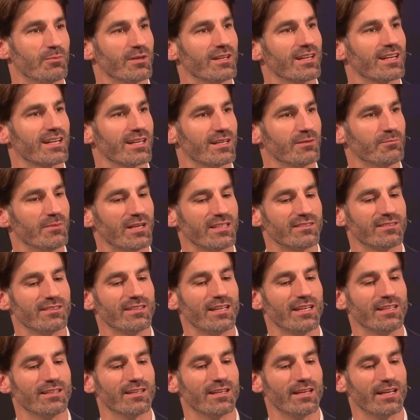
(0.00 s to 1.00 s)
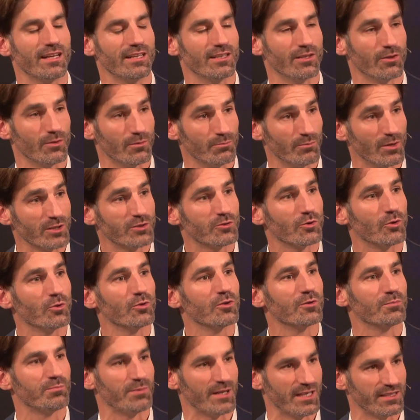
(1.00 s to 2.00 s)
But I can imagine in a much
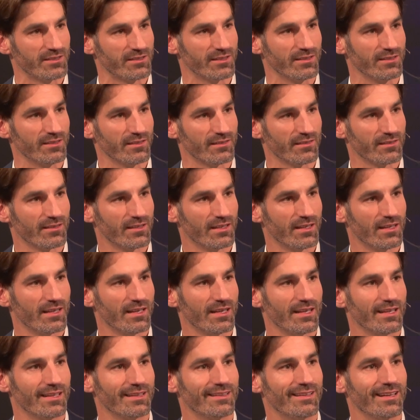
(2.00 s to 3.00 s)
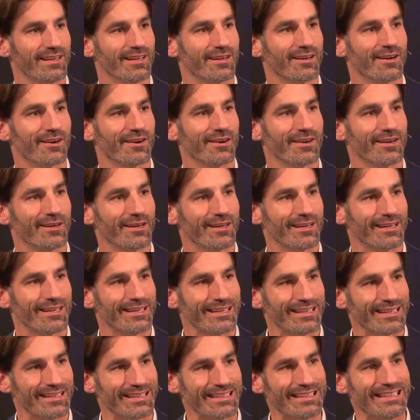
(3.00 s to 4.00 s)
older patient, they are
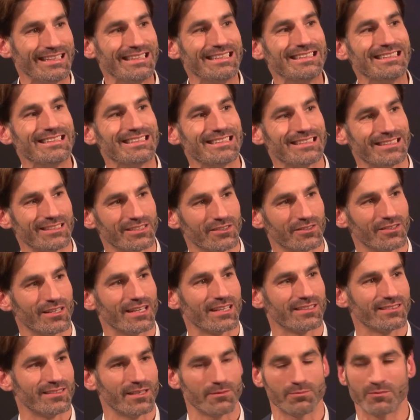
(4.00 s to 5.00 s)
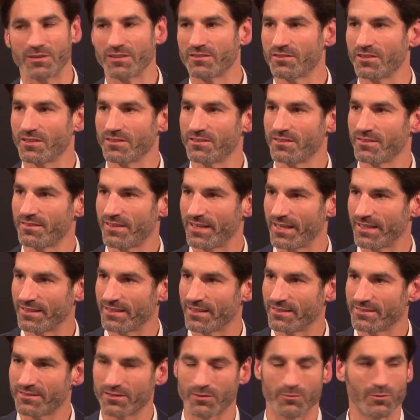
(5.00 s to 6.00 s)
easier accepting such a thing
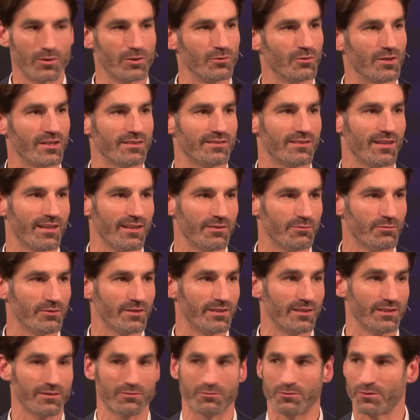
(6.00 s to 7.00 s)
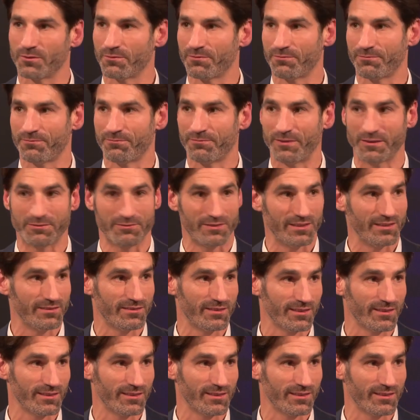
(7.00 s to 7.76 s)
than someone who has to live with this for 50,